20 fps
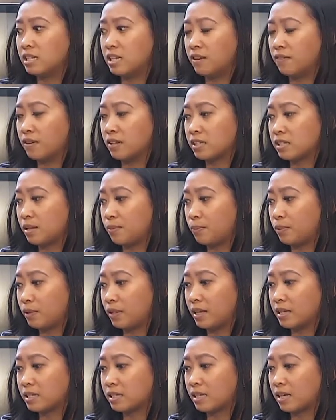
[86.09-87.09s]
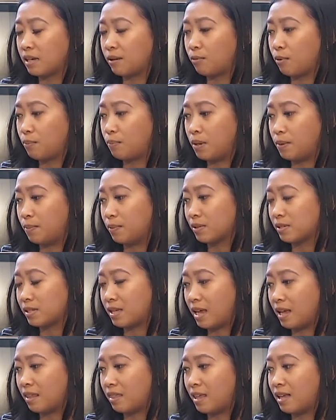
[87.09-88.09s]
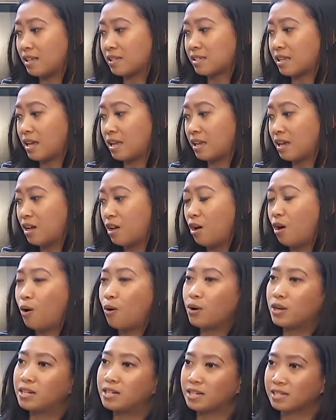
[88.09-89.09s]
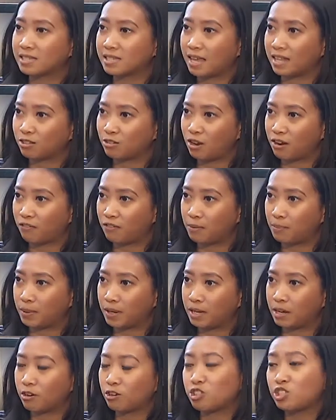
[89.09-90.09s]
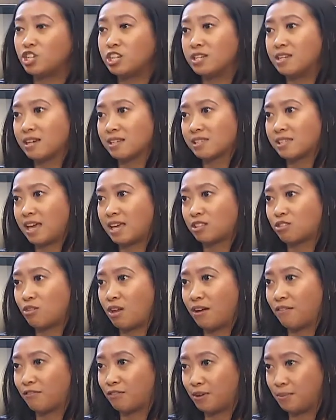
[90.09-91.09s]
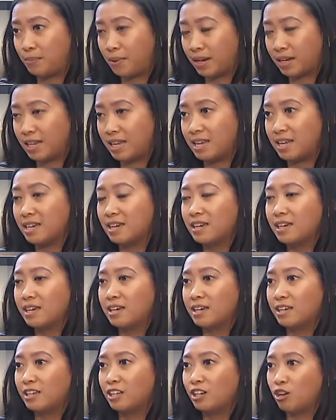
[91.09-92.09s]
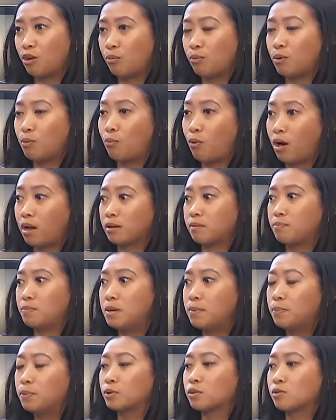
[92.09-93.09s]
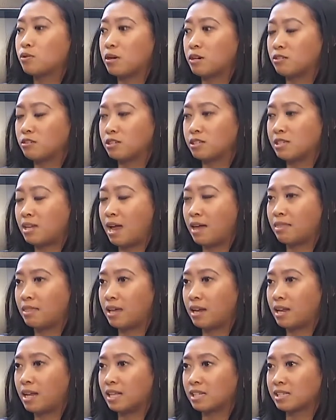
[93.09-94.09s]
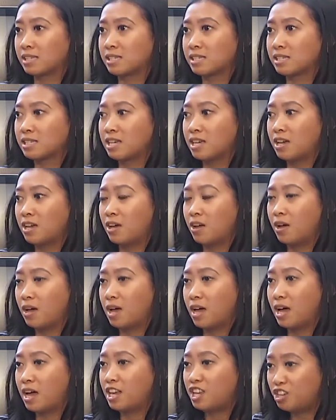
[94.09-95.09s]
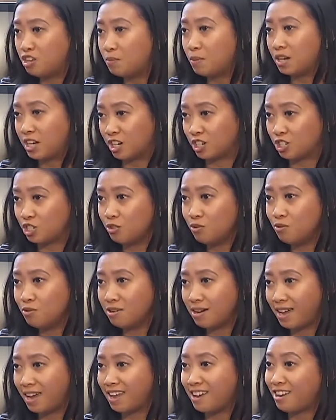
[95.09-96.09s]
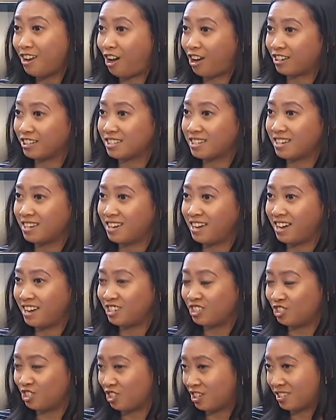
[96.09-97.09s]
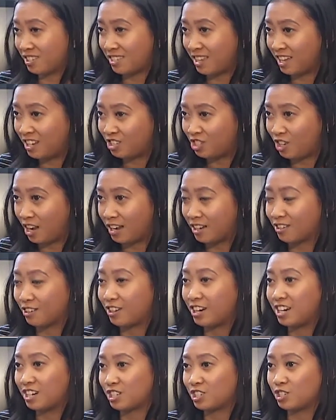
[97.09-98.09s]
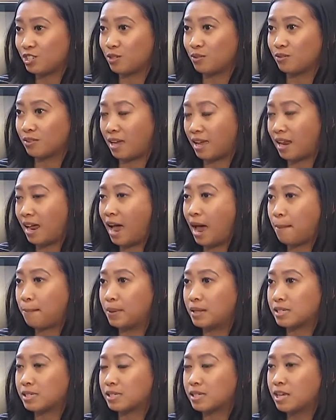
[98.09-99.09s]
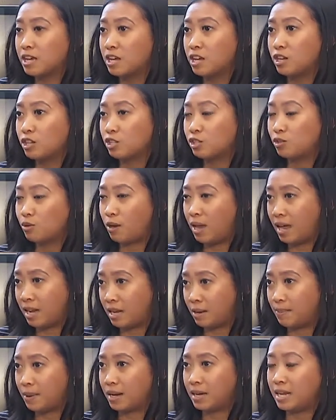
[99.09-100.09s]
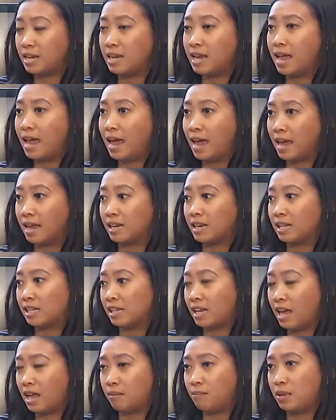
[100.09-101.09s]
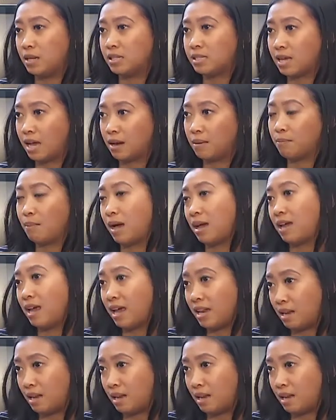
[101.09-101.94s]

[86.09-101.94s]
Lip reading: Even simple as, like, when people say things like, oh, he does that to everybody, or she does that to everybody. You know, we want people to understand that it's a human issue and not just a gender issue, that it happens to anybody and it can be done by